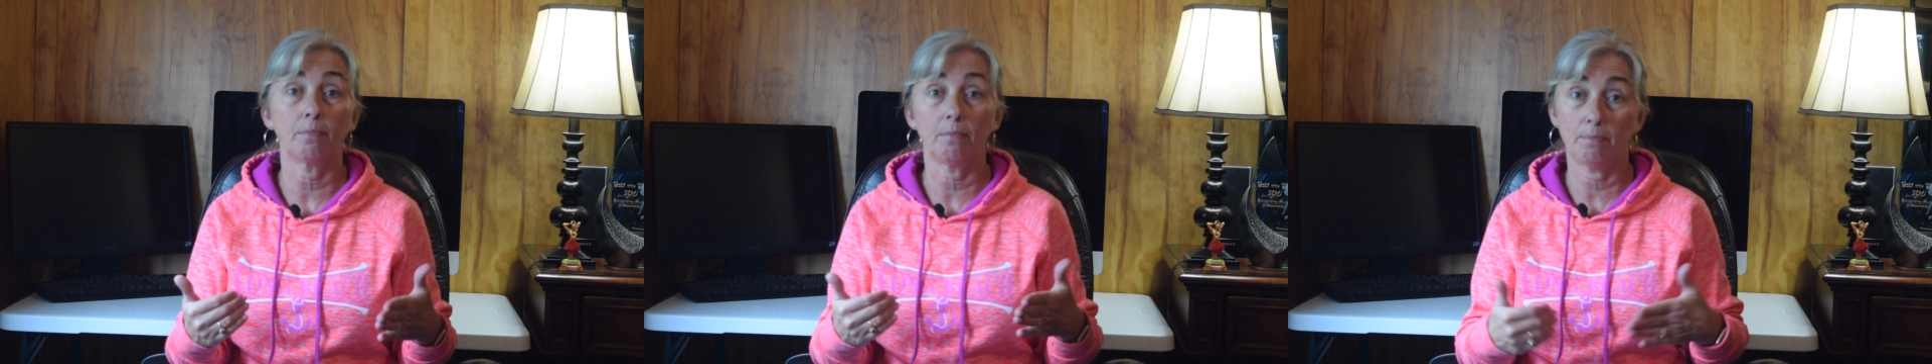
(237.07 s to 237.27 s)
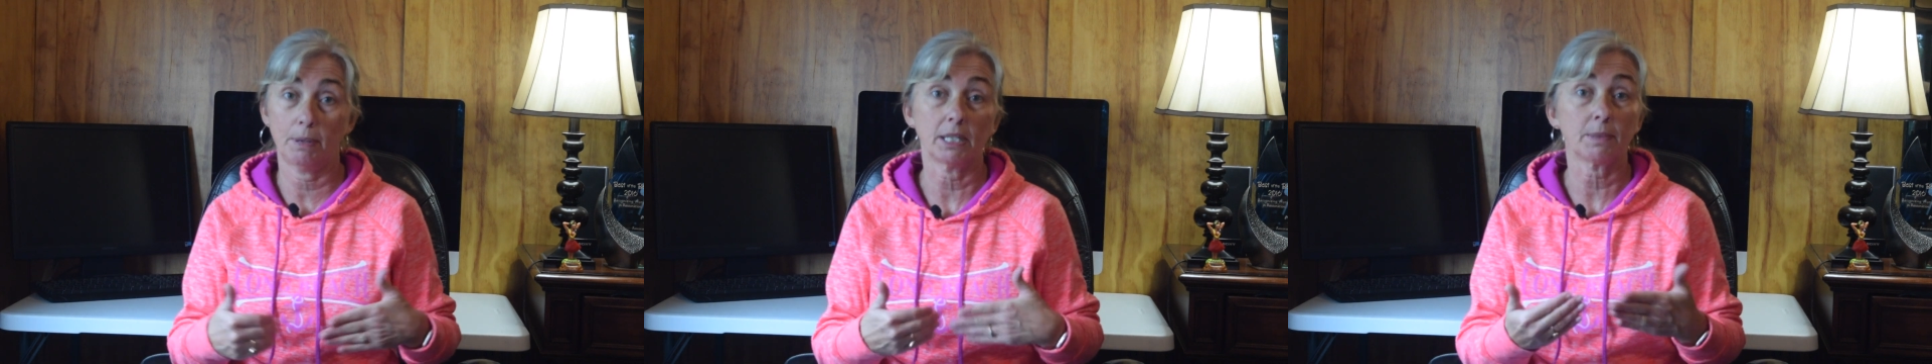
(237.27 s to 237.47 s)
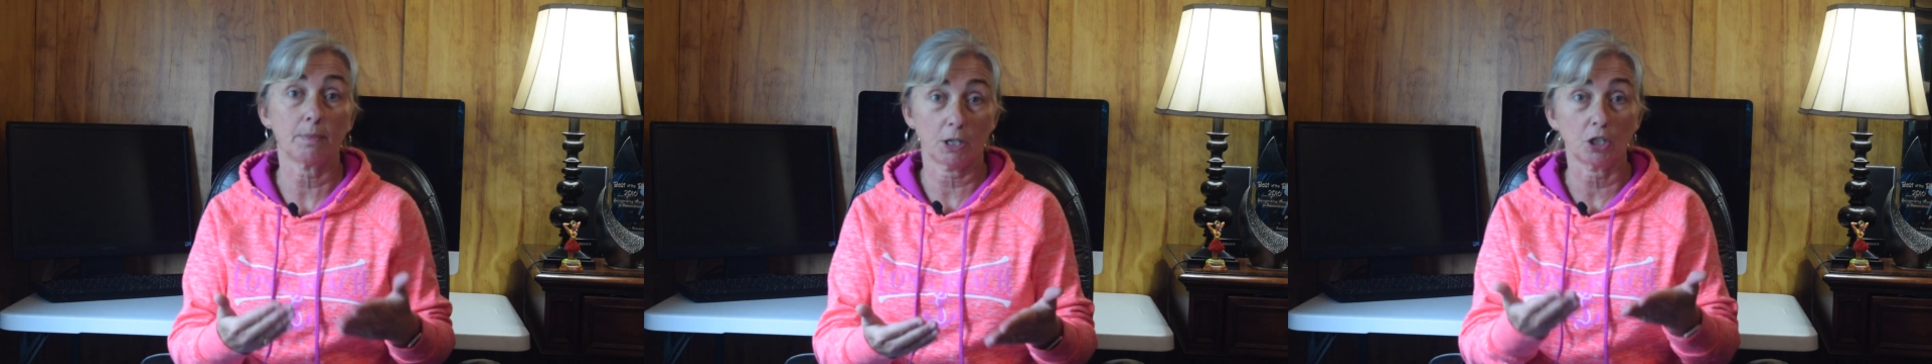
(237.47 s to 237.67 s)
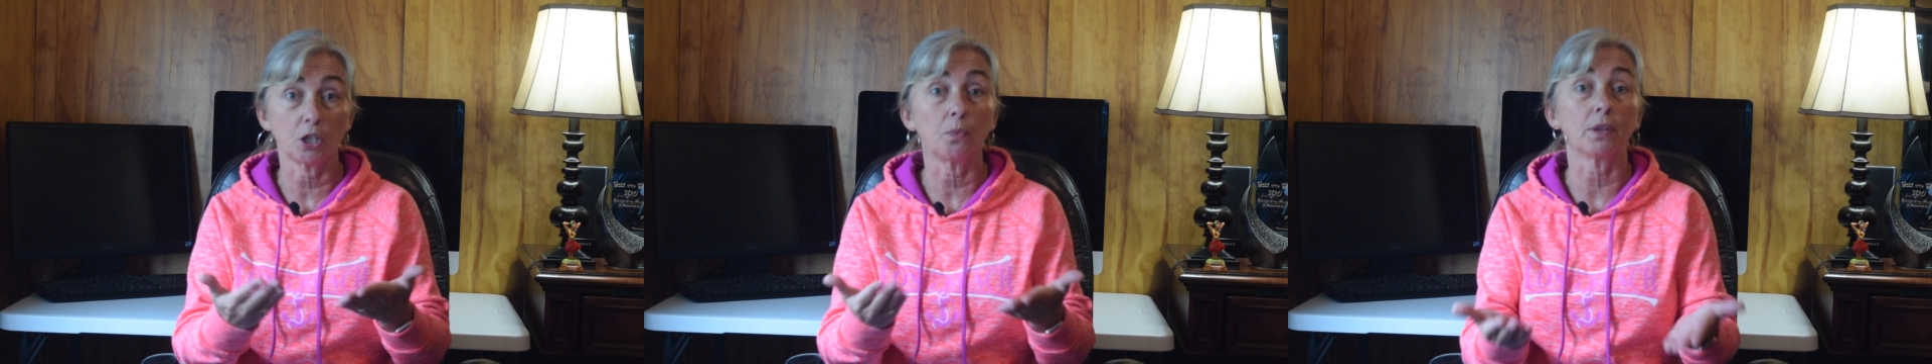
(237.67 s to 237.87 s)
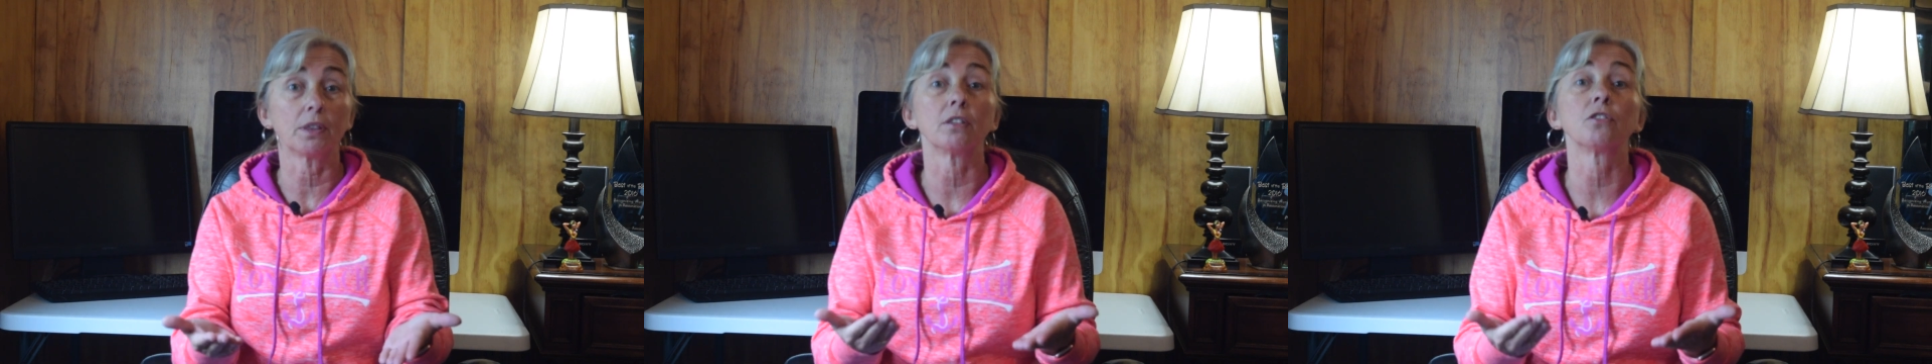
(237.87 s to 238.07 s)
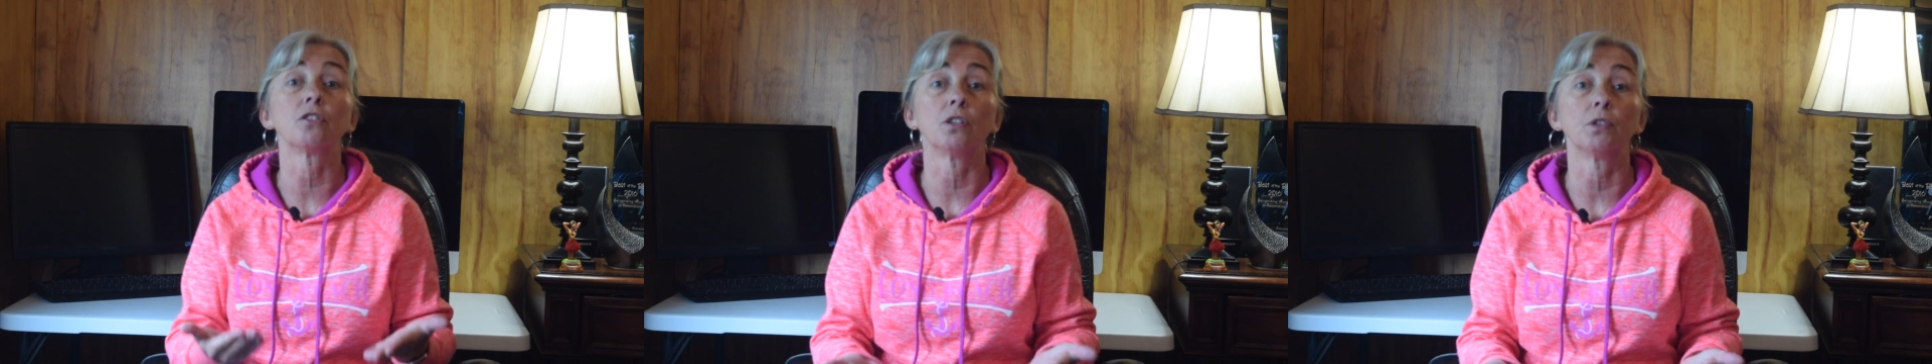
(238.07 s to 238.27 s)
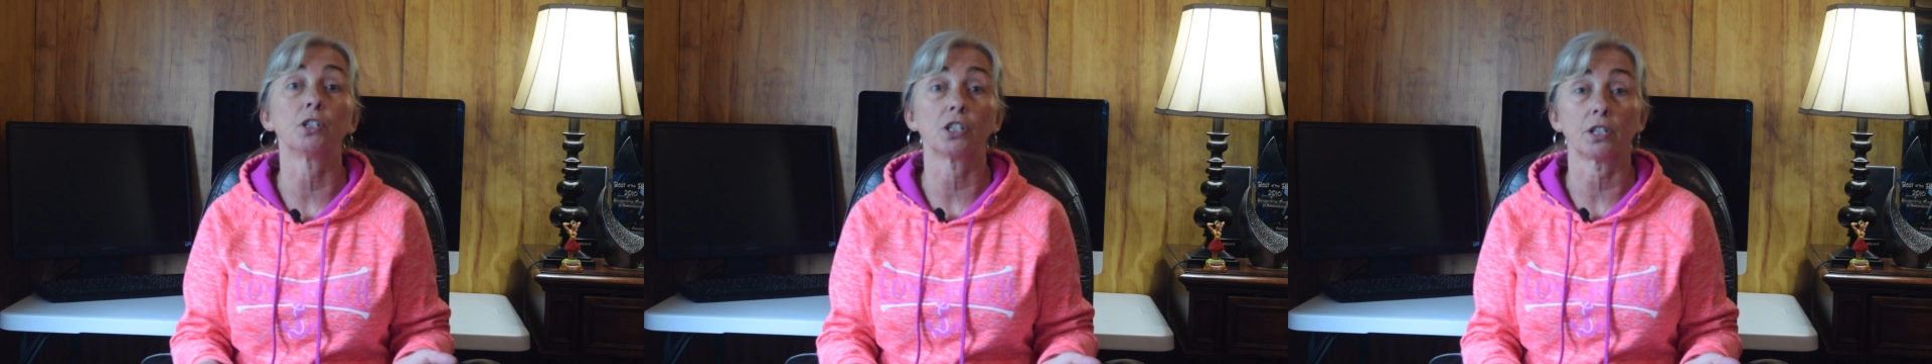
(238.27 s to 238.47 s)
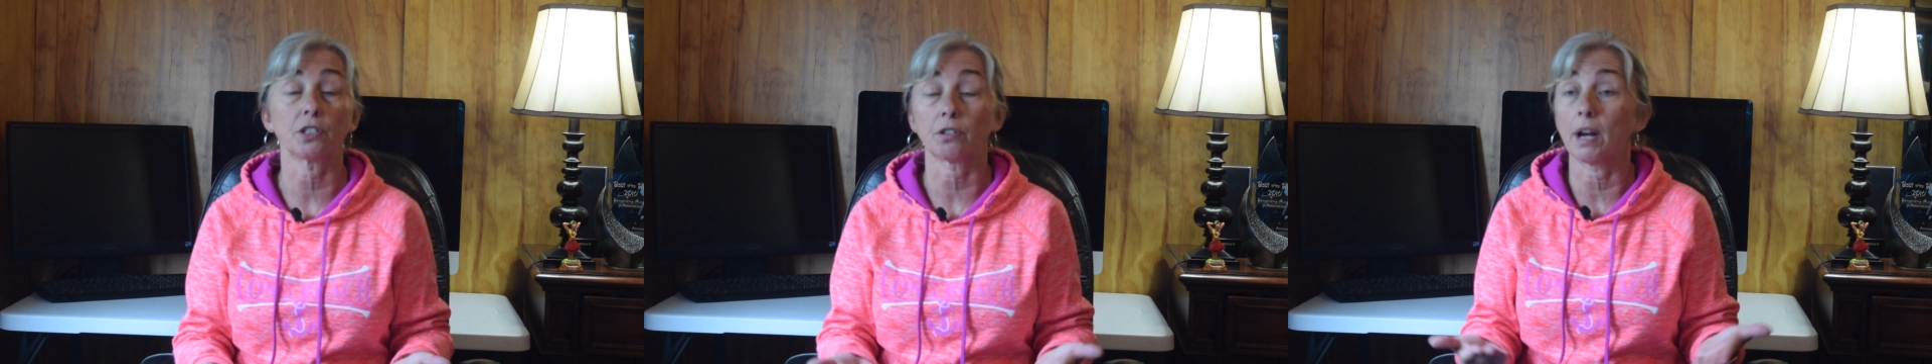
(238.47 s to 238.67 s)
but especially with this new
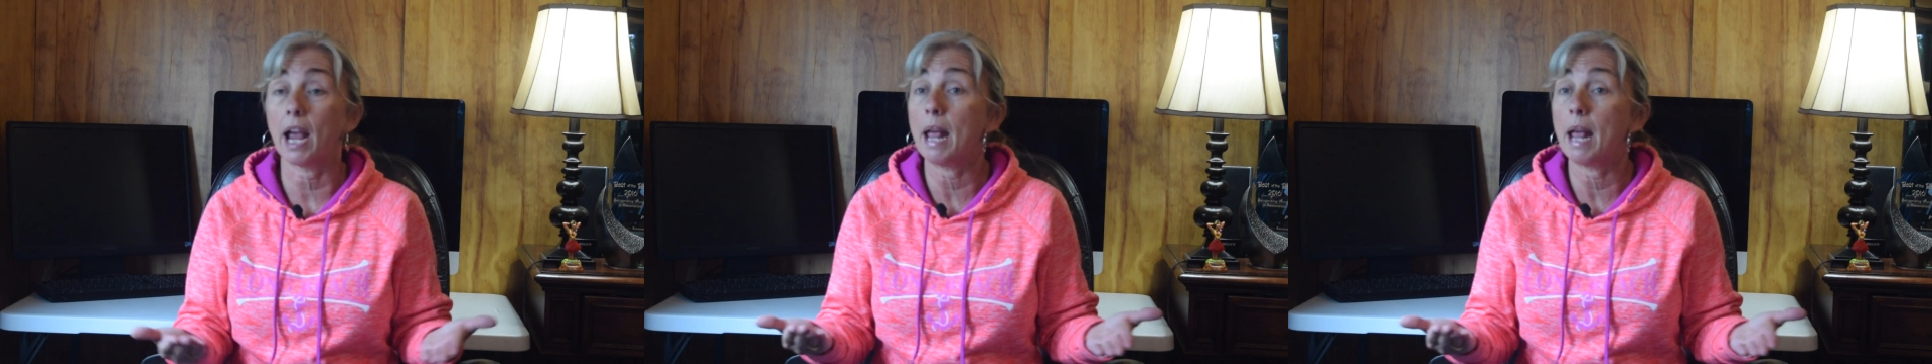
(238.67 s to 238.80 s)
adjuster?